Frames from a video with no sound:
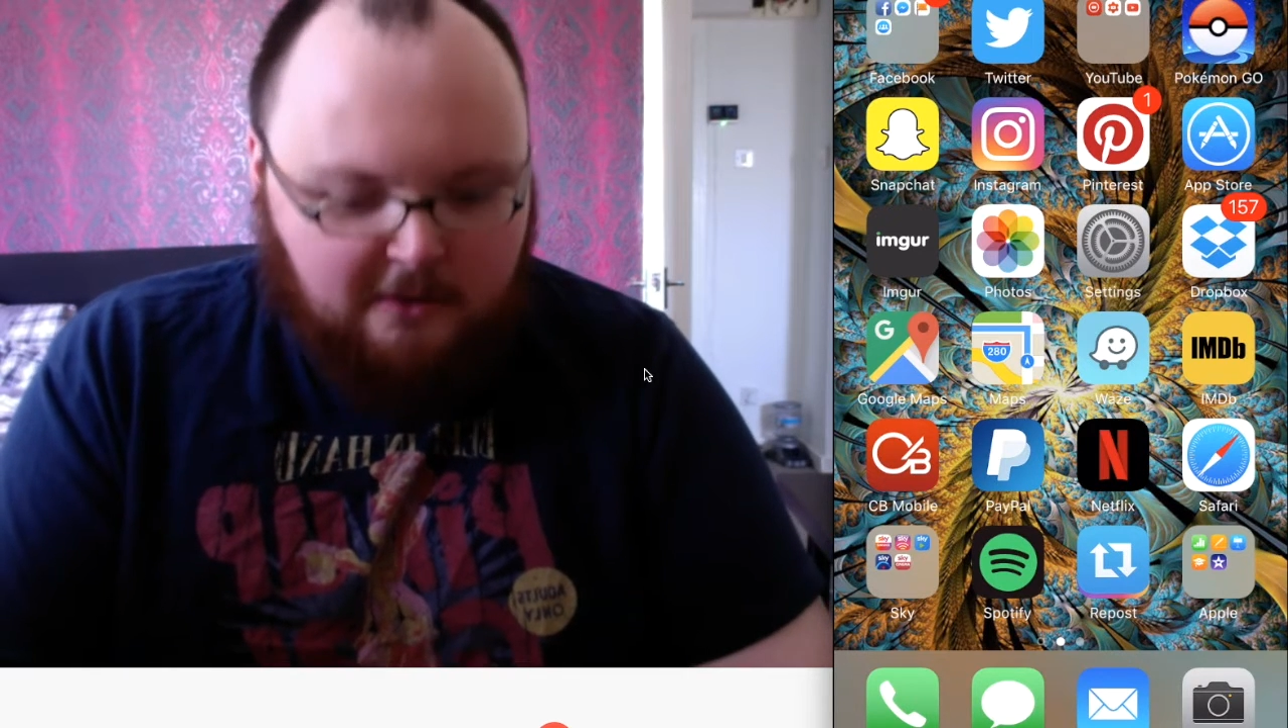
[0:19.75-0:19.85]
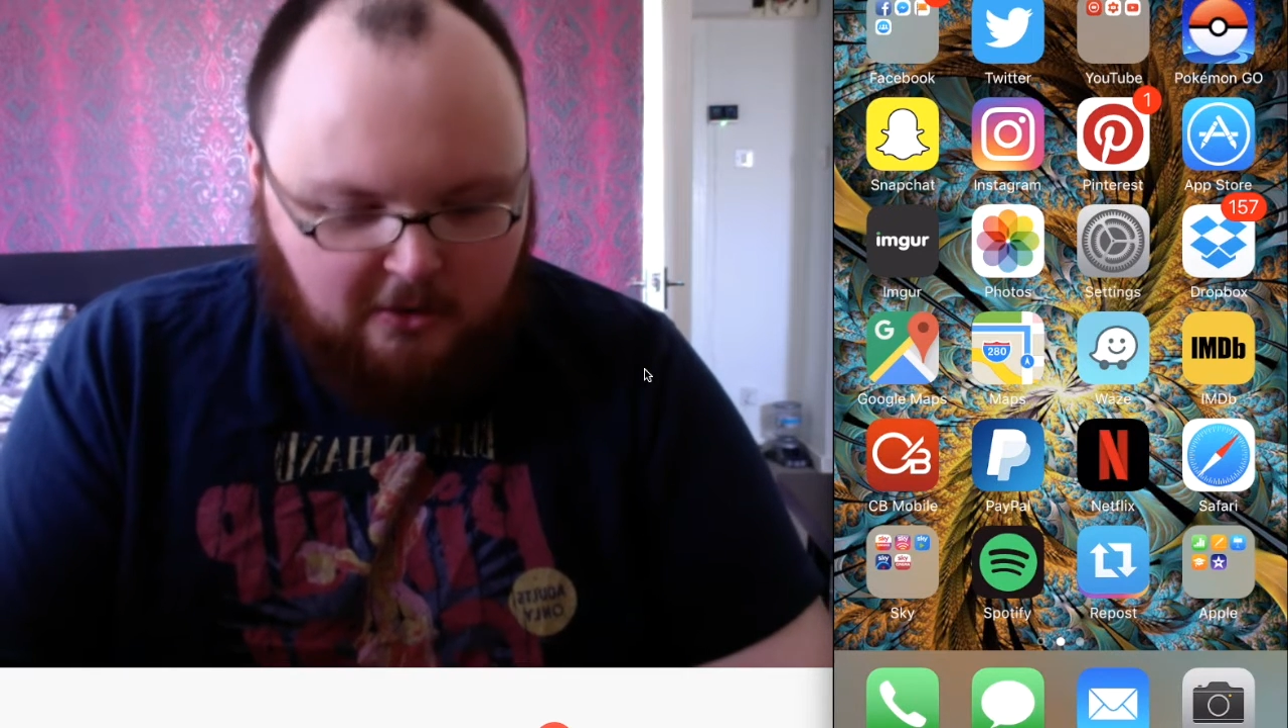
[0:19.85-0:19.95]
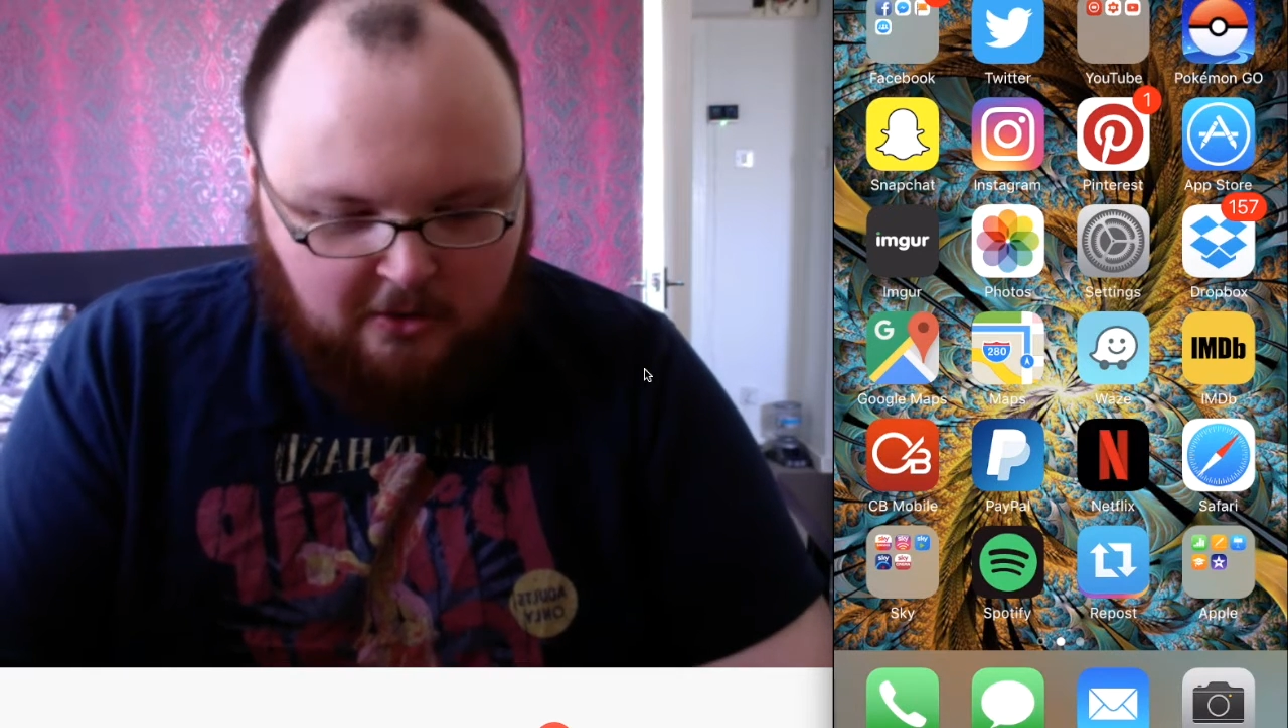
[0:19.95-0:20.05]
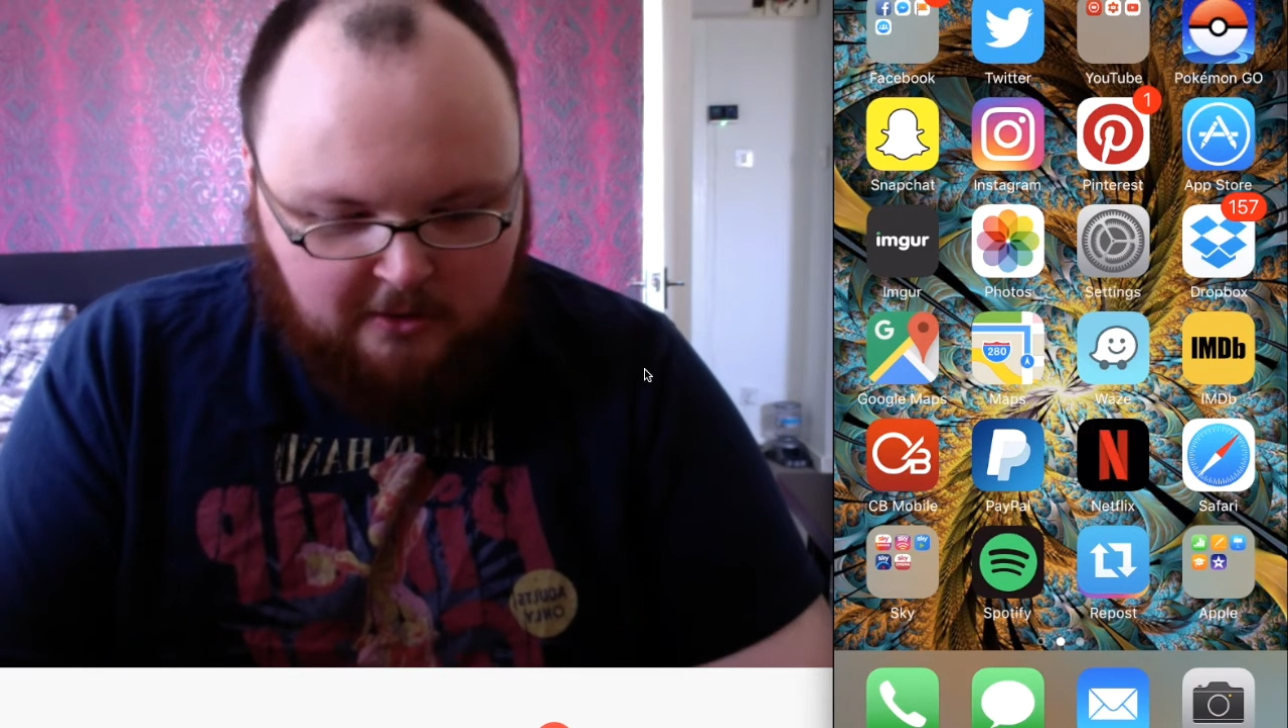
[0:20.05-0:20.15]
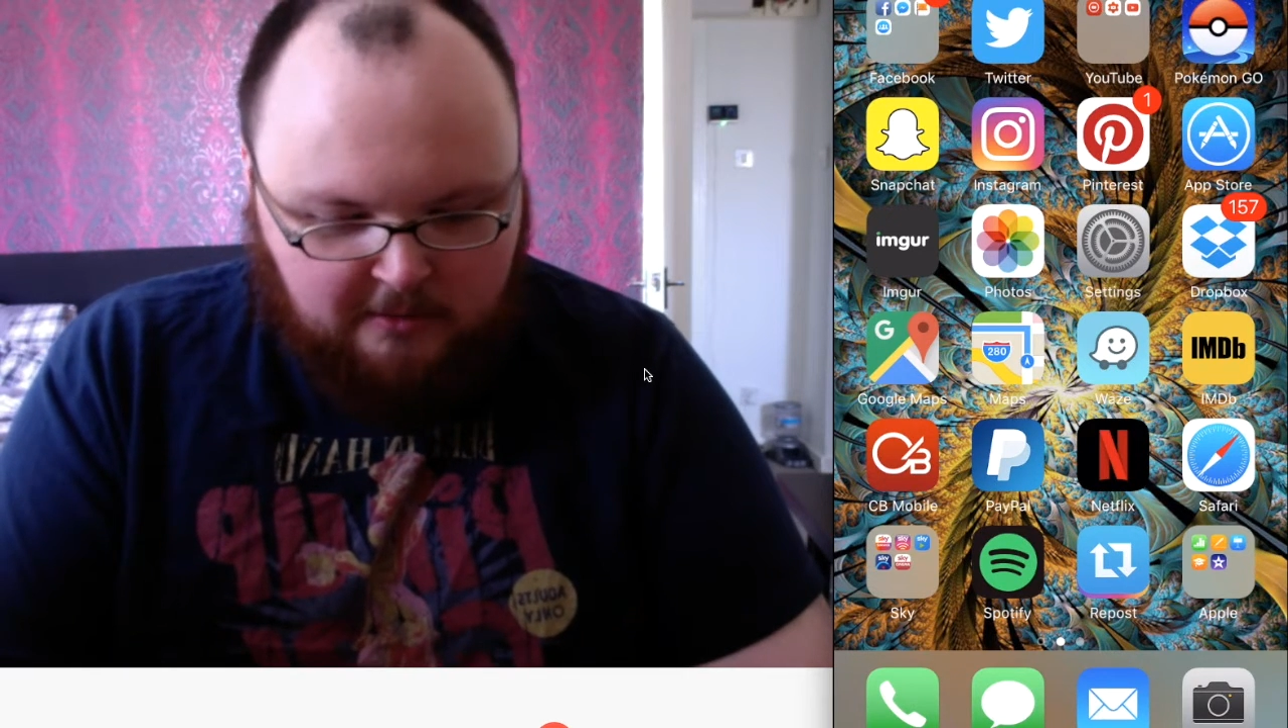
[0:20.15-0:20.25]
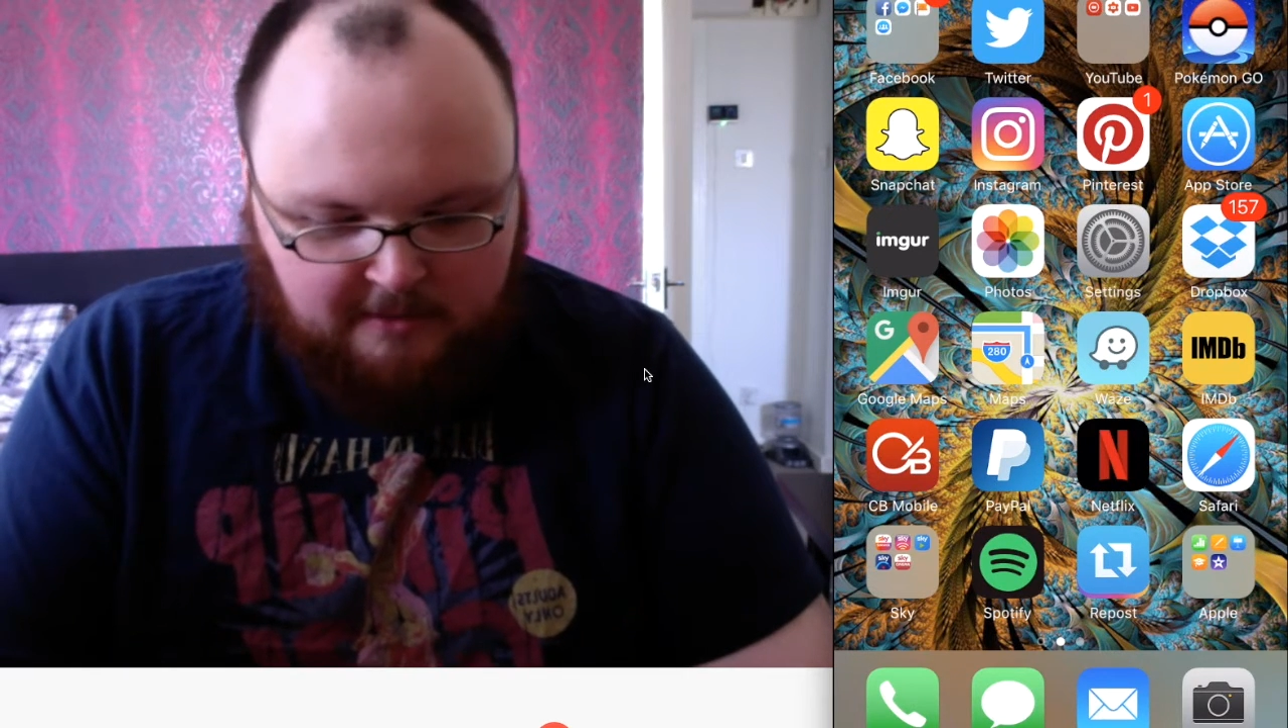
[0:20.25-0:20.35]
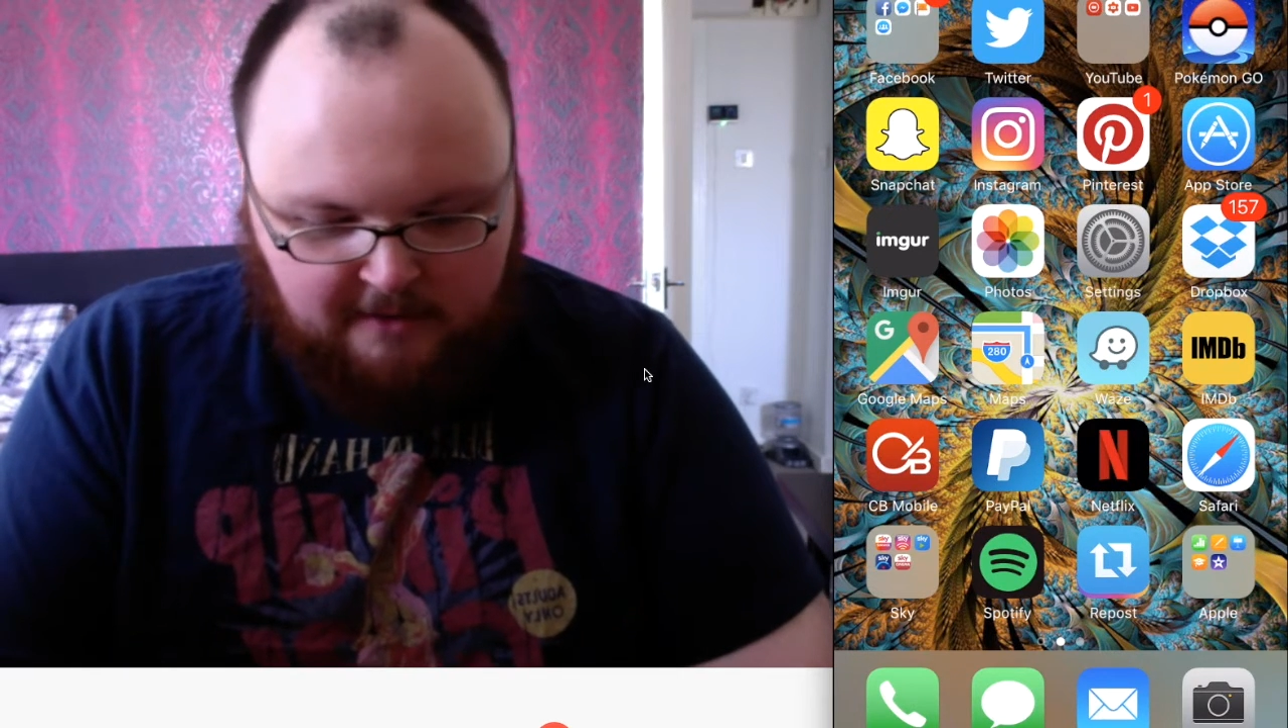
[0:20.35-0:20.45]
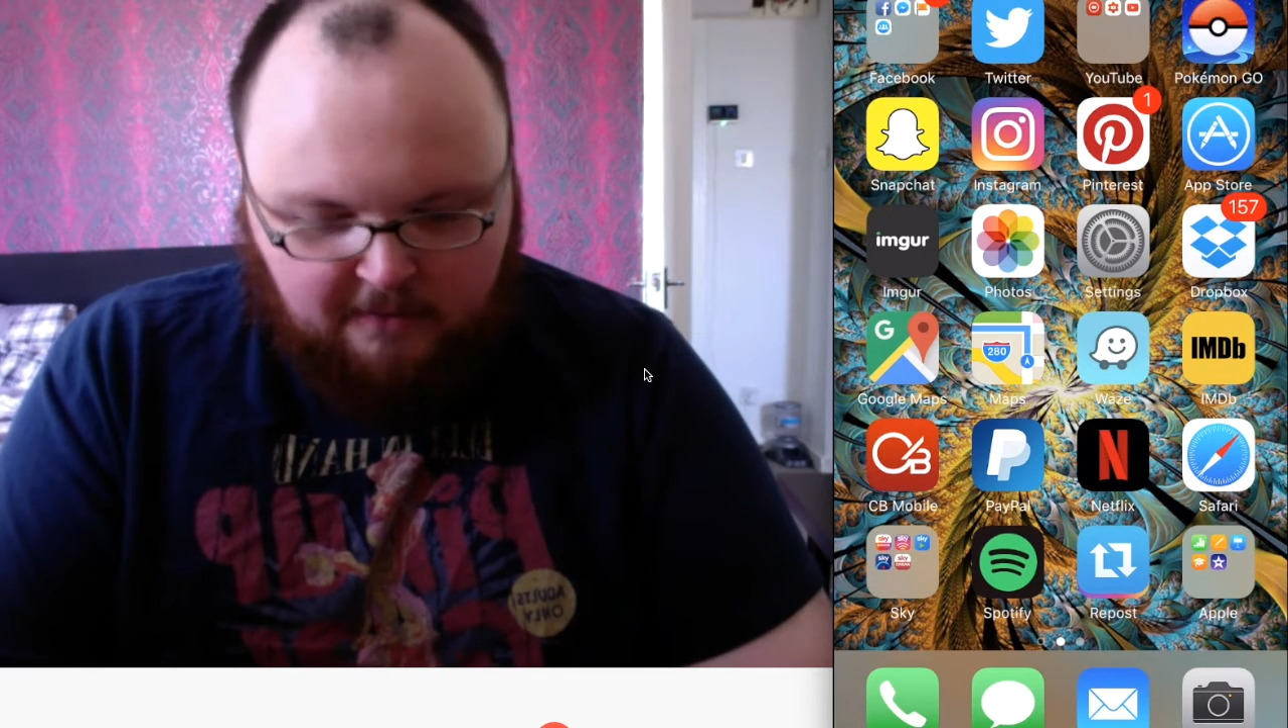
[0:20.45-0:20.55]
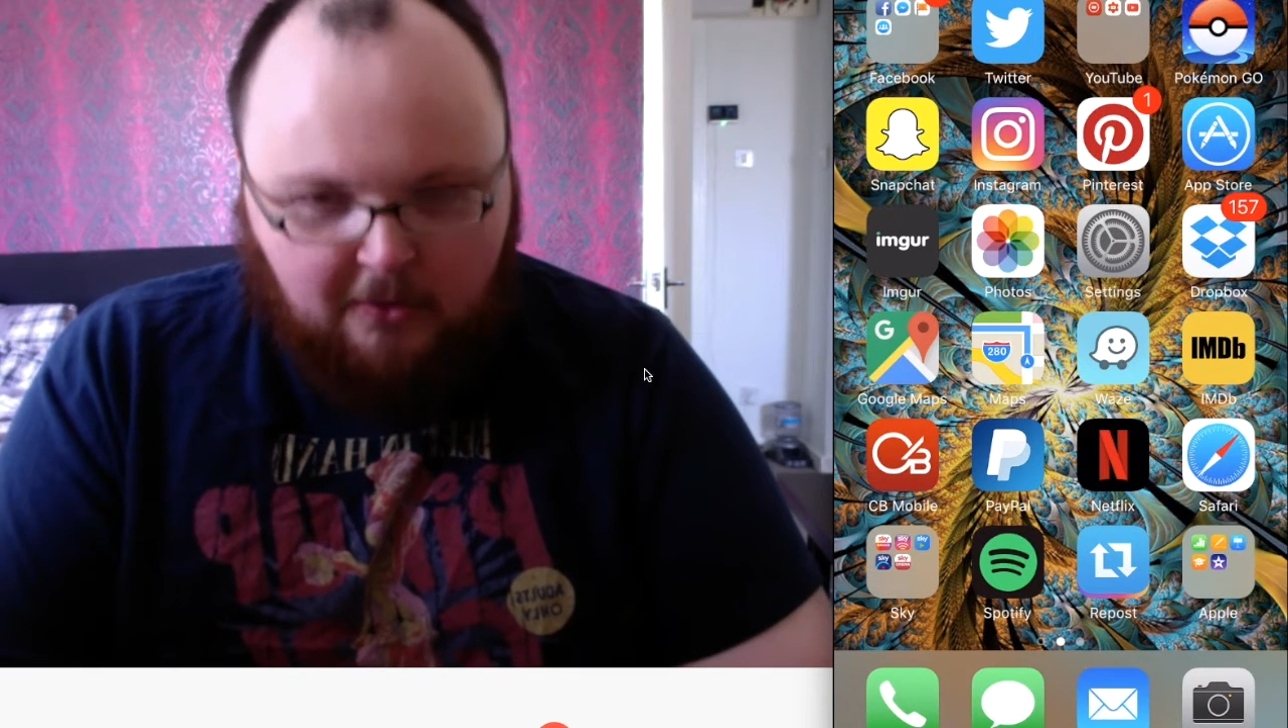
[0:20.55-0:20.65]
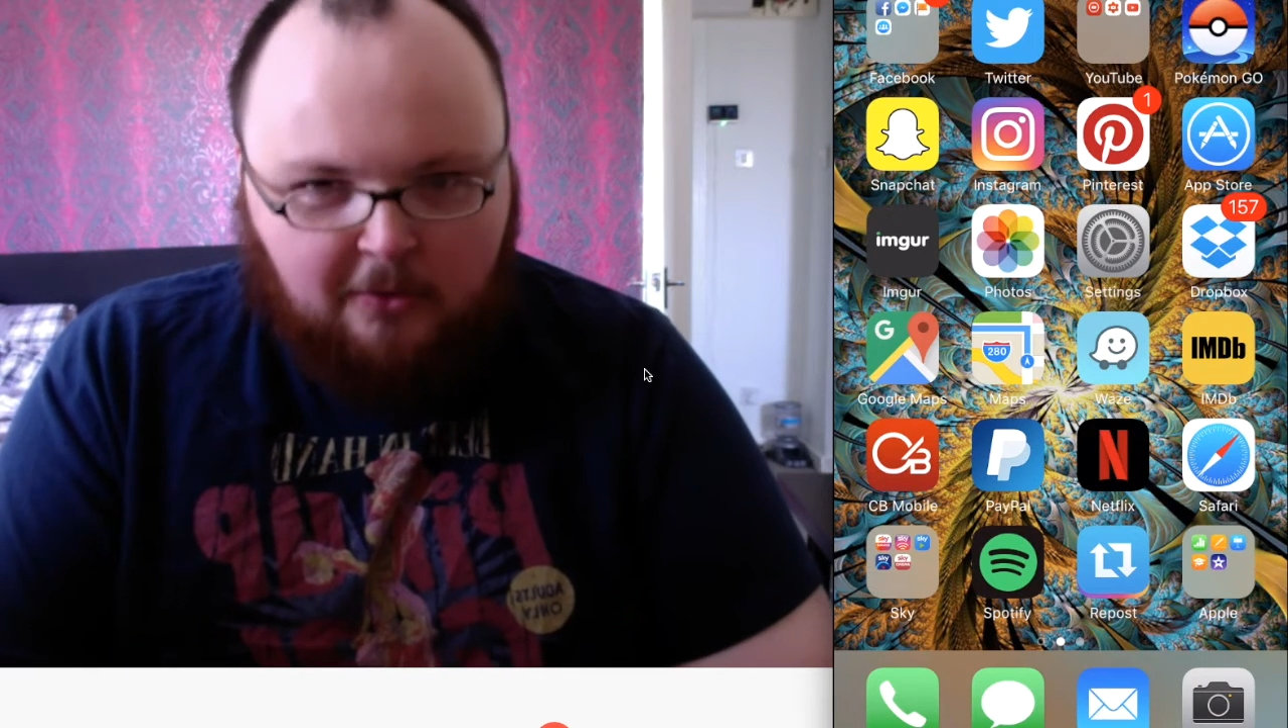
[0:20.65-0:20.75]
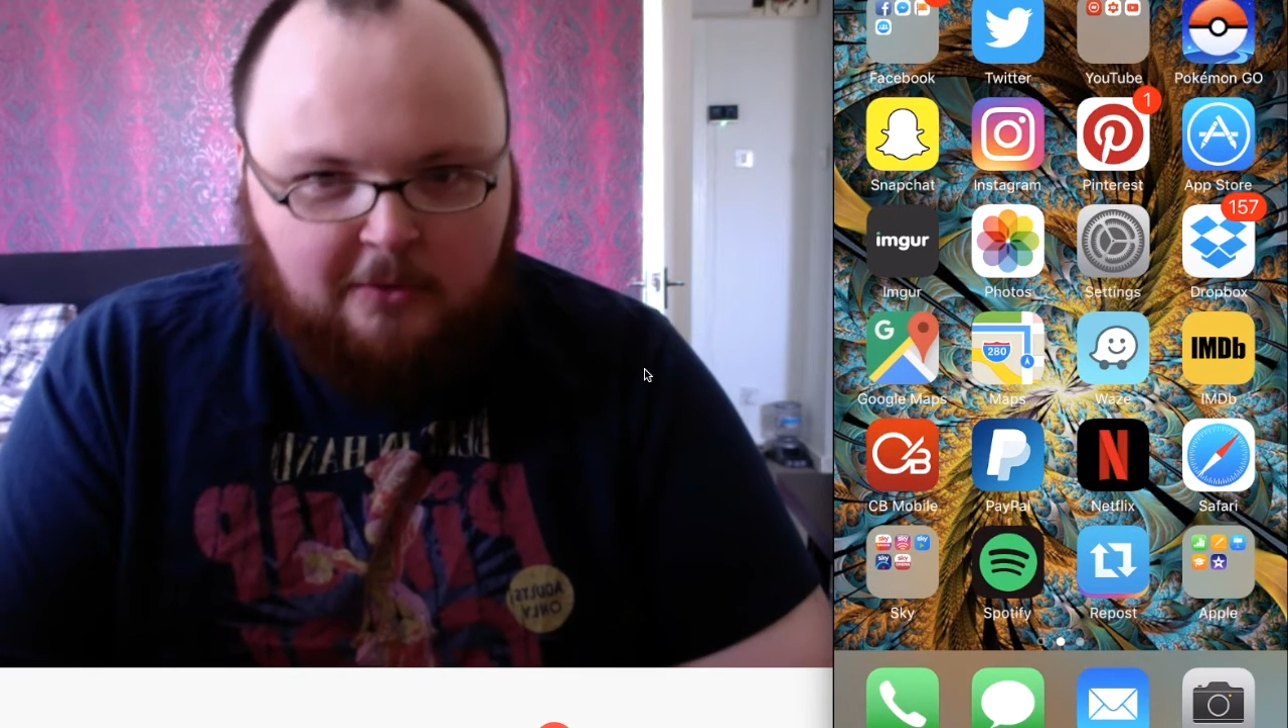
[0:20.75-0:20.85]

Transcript: on my phone,